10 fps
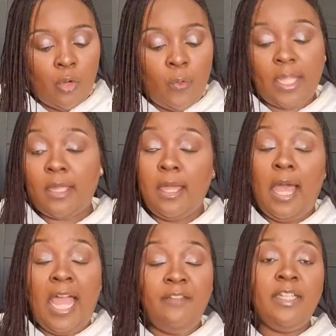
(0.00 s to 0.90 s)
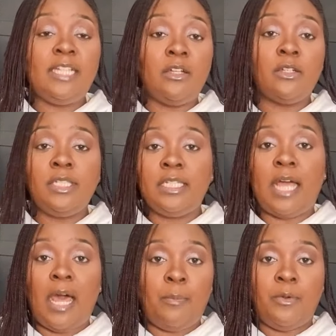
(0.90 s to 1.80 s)
Quick. I even downloaded
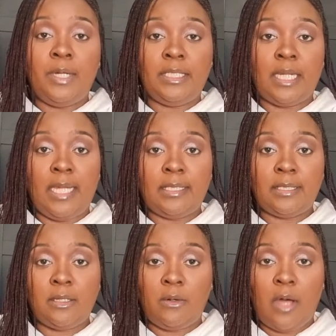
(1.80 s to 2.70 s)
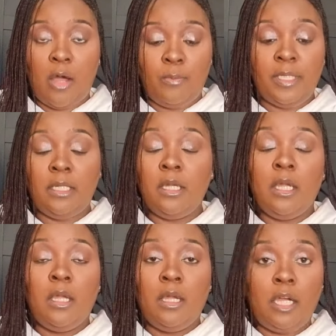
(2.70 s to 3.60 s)
the app already, guys. So I'll be
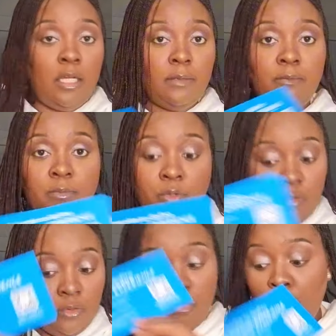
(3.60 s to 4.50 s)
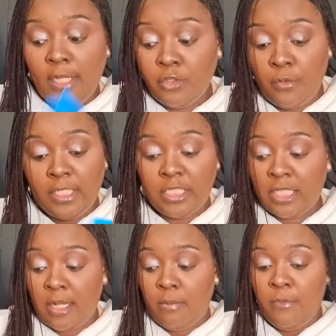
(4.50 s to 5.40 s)
going to
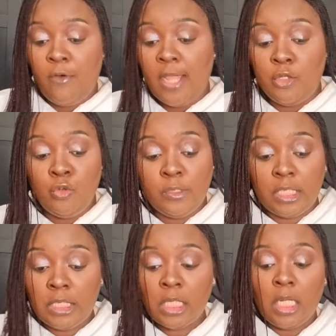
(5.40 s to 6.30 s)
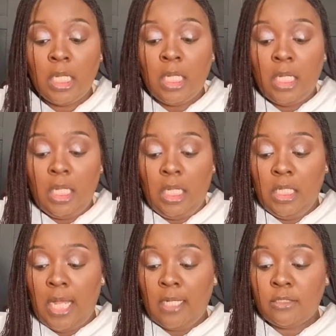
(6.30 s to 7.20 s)
register before I use it.
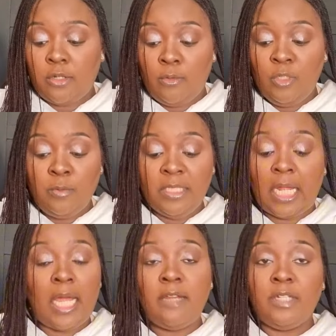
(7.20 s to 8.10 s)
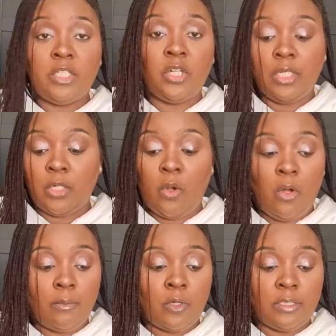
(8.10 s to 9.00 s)
Yeah, so which means I can't even turn it
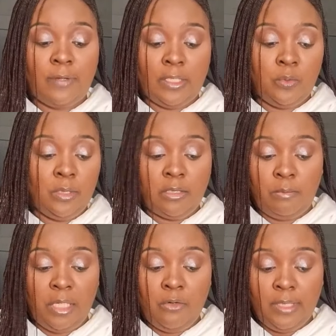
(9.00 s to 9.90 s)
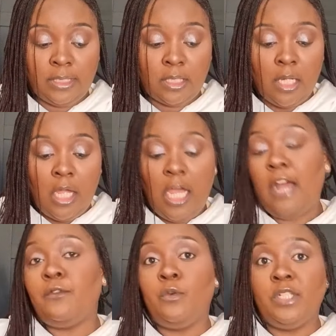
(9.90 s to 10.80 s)
on, because if I do, it's a big risk. I
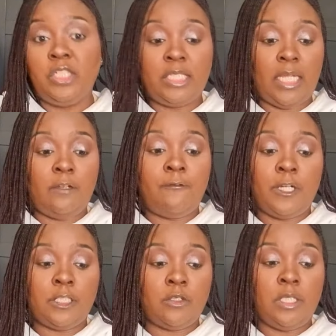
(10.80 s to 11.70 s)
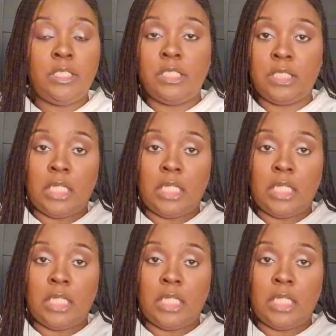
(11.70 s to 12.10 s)
have to register it first. So this is